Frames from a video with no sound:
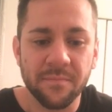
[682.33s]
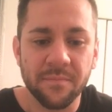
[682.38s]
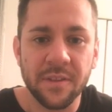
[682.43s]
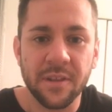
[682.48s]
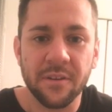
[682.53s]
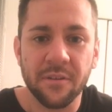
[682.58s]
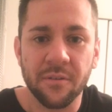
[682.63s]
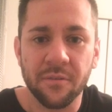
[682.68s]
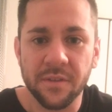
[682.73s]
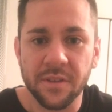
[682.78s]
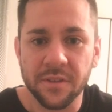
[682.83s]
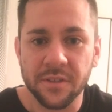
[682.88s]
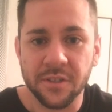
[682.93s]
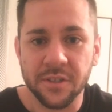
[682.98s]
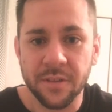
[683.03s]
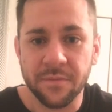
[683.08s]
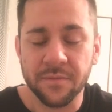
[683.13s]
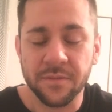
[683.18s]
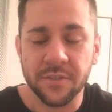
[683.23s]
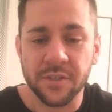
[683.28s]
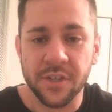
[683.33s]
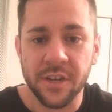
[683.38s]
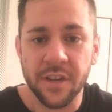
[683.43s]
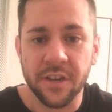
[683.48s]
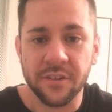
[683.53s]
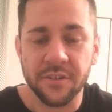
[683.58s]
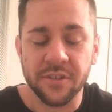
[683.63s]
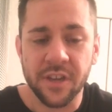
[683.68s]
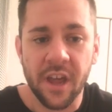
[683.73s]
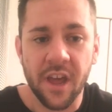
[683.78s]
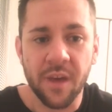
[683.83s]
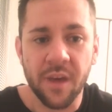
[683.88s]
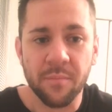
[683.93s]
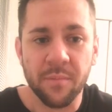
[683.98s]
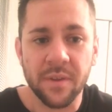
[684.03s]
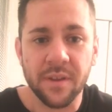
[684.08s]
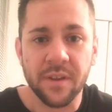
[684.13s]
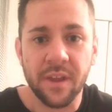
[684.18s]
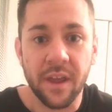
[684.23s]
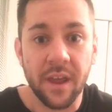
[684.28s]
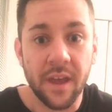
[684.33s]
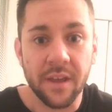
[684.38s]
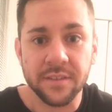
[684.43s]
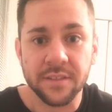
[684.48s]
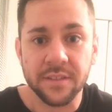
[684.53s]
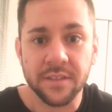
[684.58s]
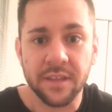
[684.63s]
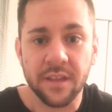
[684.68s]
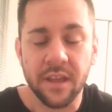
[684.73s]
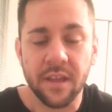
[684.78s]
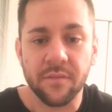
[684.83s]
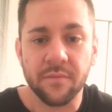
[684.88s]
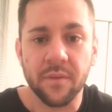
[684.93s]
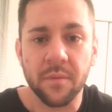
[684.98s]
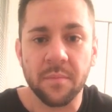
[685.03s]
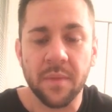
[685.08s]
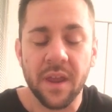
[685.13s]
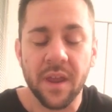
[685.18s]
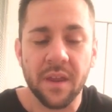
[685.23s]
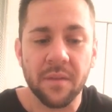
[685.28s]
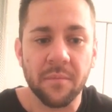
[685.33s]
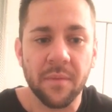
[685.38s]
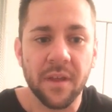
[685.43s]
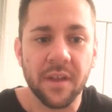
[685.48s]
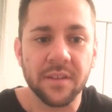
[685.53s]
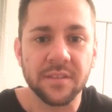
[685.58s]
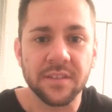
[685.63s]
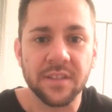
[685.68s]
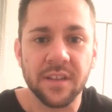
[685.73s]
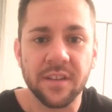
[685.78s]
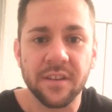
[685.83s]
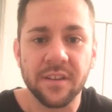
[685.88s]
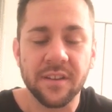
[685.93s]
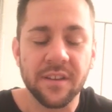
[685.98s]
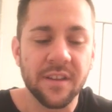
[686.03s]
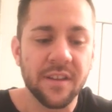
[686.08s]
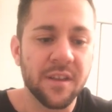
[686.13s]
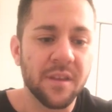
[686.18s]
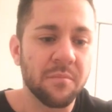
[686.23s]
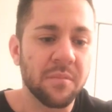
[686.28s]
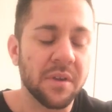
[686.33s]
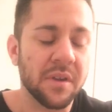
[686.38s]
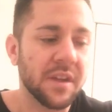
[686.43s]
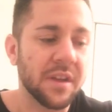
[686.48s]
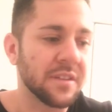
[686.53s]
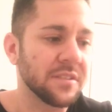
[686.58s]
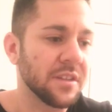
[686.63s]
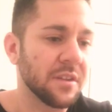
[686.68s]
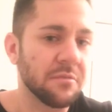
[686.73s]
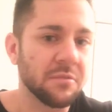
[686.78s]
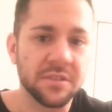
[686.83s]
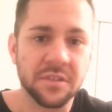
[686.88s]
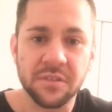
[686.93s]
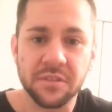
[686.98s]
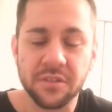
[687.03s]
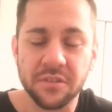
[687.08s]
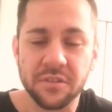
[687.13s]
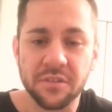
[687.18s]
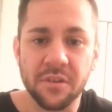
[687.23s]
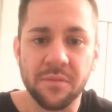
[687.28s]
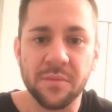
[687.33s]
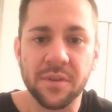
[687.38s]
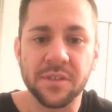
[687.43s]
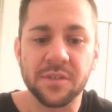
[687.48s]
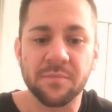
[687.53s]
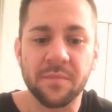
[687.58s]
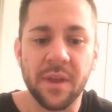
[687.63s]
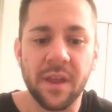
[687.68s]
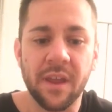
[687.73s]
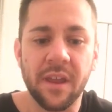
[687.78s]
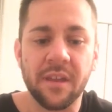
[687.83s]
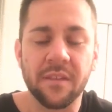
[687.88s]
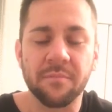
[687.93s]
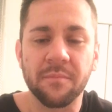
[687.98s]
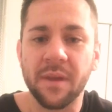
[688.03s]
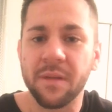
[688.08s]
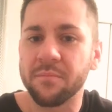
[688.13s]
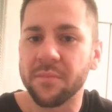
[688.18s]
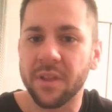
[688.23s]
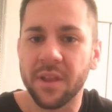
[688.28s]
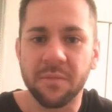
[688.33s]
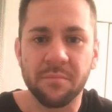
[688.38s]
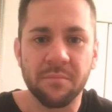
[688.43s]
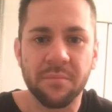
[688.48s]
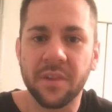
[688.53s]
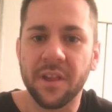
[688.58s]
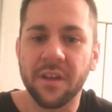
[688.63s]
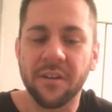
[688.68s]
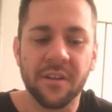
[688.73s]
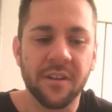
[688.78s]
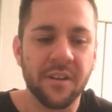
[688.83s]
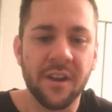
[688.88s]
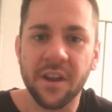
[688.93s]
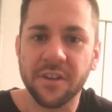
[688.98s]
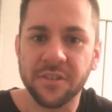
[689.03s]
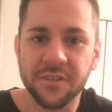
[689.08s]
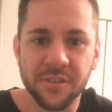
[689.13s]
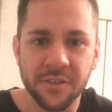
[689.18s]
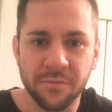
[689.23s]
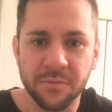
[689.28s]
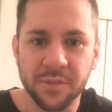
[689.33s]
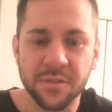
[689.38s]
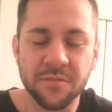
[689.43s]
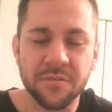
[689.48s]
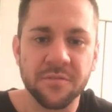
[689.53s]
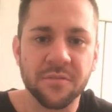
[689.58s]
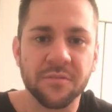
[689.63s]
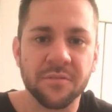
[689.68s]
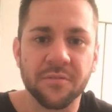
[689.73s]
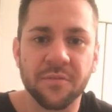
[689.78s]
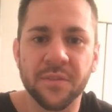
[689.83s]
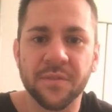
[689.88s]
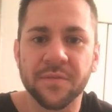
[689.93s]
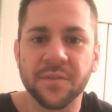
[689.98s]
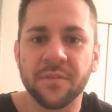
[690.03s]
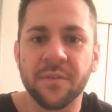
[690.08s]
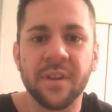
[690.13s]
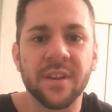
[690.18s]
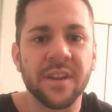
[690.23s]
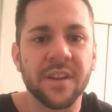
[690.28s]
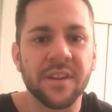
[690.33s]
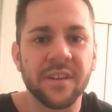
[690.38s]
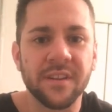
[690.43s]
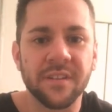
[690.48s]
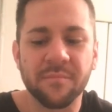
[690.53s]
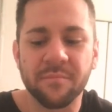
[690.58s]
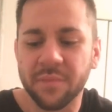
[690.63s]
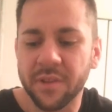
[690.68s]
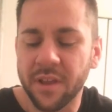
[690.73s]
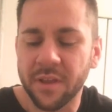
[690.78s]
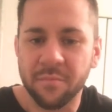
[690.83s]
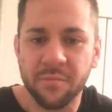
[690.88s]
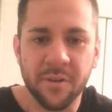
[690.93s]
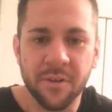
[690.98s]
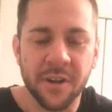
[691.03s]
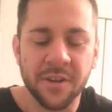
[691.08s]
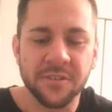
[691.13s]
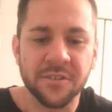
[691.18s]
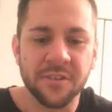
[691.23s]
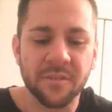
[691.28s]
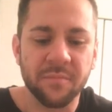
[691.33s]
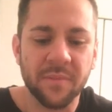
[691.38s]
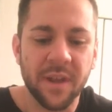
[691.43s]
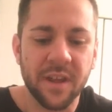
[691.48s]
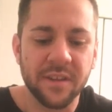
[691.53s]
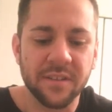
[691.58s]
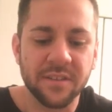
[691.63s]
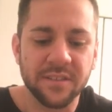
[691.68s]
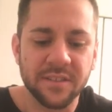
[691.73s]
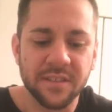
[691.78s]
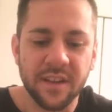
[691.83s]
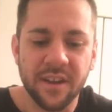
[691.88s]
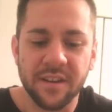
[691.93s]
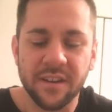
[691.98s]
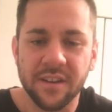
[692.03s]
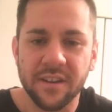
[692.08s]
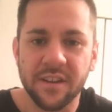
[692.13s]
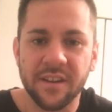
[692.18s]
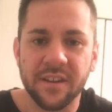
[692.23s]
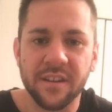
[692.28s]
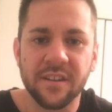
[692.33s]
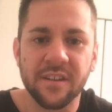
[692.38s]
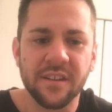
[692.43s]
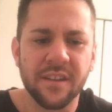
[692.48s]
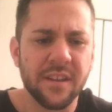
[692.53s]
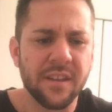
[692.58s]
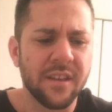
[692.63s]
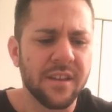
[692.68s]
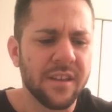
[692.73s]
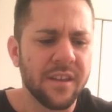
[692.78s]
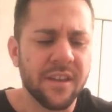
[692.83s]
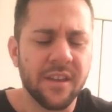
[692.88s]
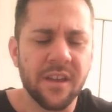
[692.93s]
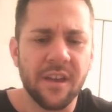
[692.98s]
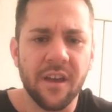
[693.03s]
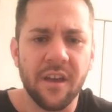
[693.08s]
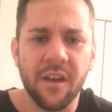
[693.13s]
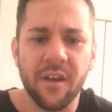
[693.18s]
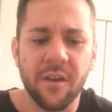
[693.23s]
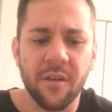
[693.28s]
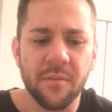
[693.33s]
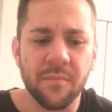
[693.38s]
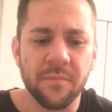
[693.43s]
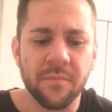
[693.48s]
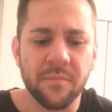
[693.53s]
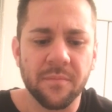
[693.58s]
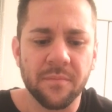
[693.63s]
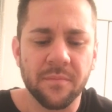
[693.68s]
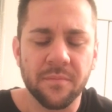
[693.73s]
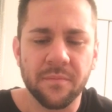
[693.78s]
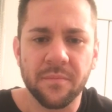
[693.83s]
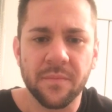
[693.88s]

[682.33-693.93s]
the shift change happened, I asked again for pain meds, and because I was in so much pain, my blood pressure was through the roof, so I needed blood pressure meds. I needed um,